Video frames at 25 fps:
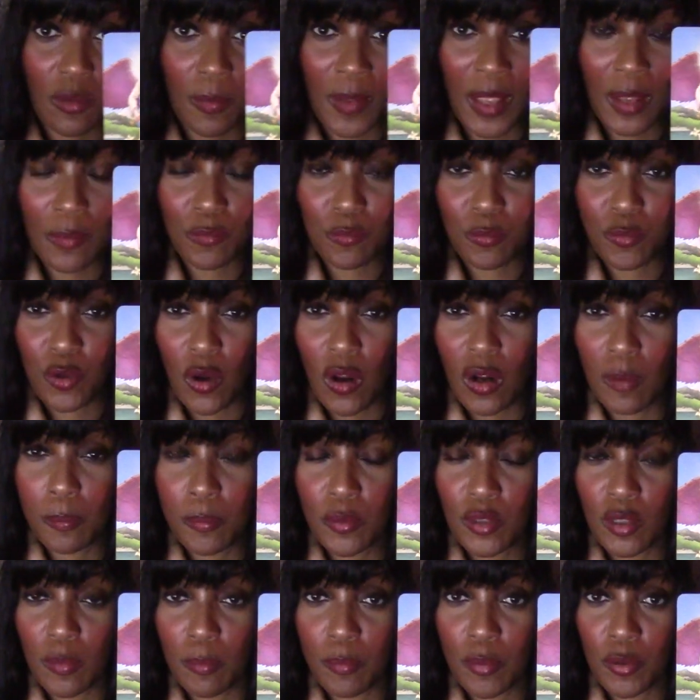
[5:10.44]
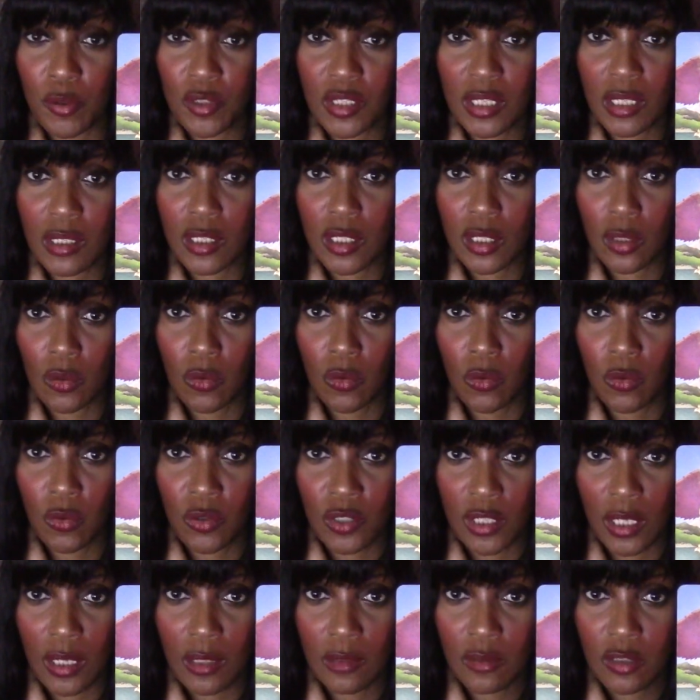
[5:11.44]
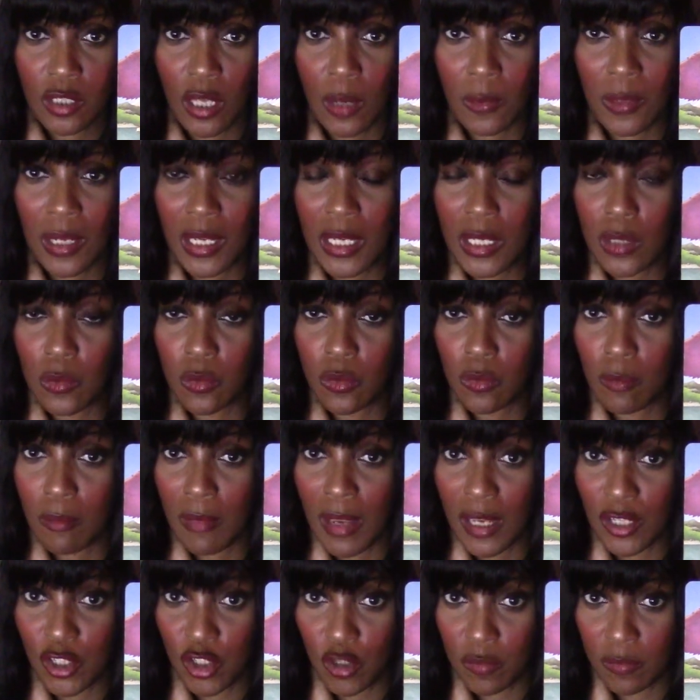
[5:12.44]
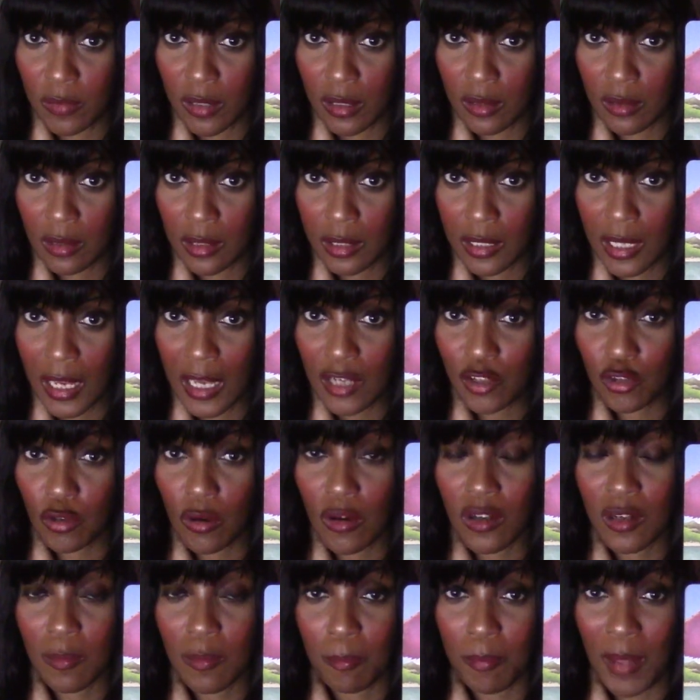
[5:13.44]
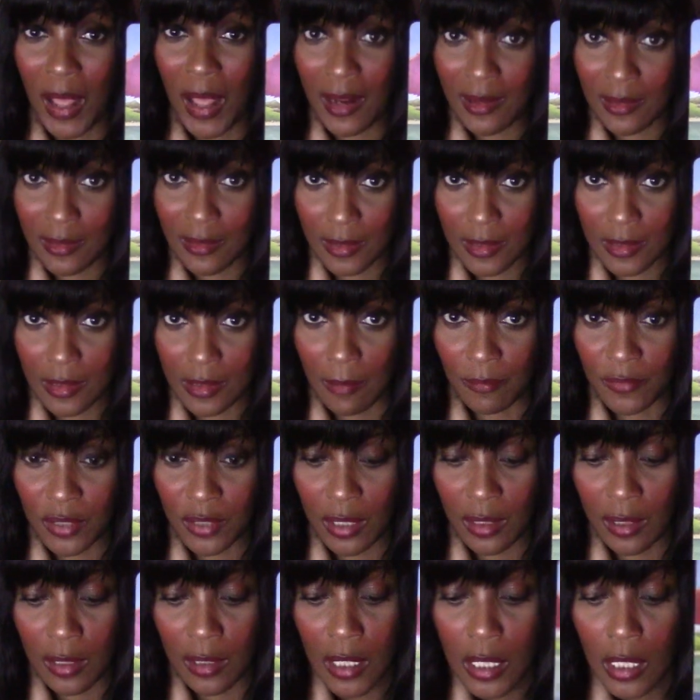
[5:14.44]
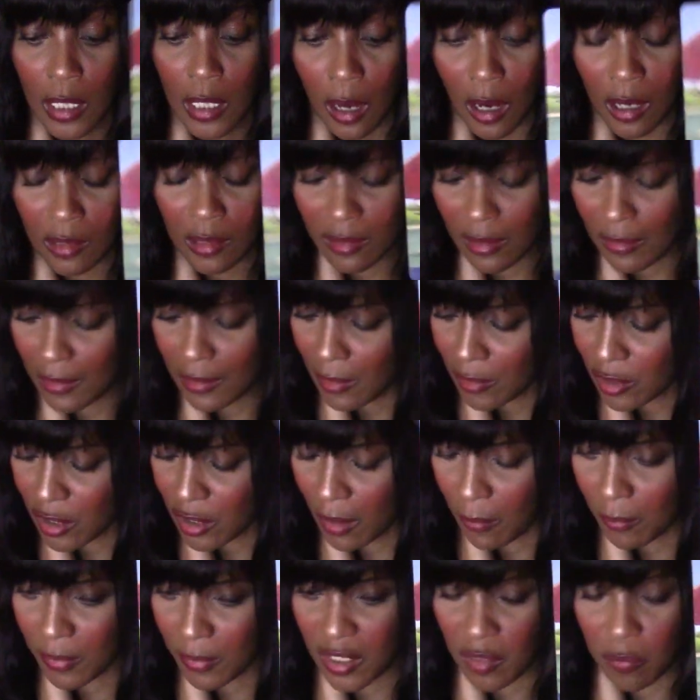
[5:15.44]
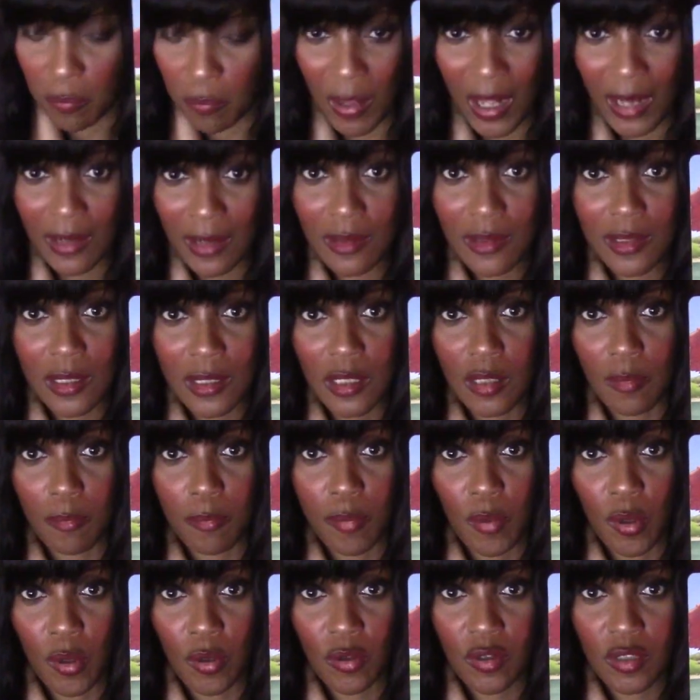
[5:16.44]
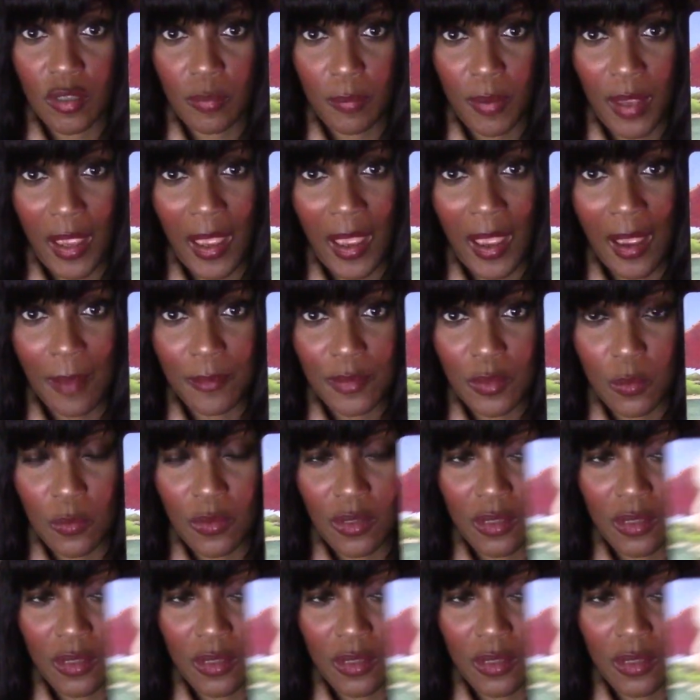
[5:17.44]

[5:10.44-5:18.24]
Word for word: is about trying to put the books into order. So equal measurement, okay? Trying to balance something here. I think that somebody's balancing the books perhaps